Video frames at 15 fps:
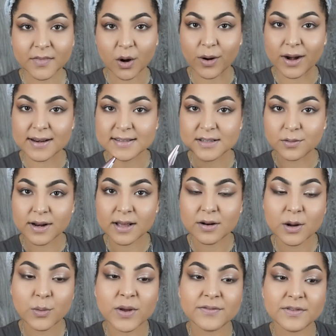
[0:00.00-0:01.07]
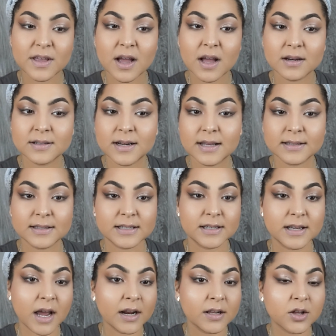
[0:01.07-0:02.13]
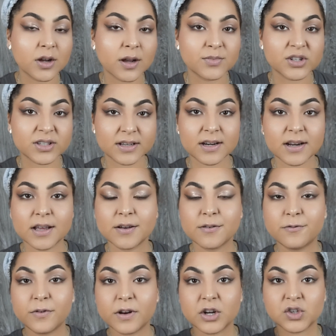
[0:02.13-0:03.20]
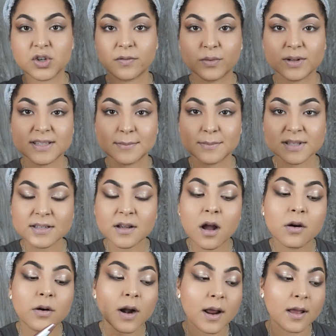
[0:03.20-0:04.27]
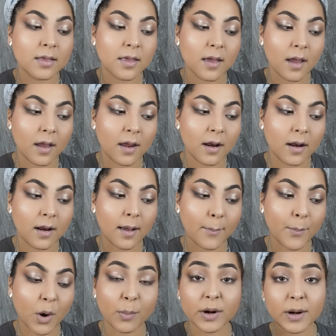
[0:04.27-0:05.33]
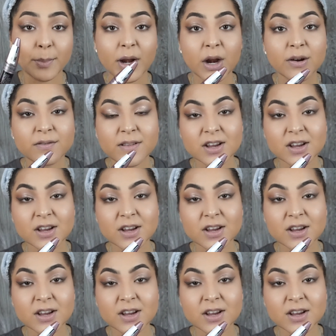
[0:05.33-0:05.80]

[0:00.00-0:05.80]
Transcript: Right, so now that we've done the eye look, I'm just gonna finish off with some mascara and then pop on a pair of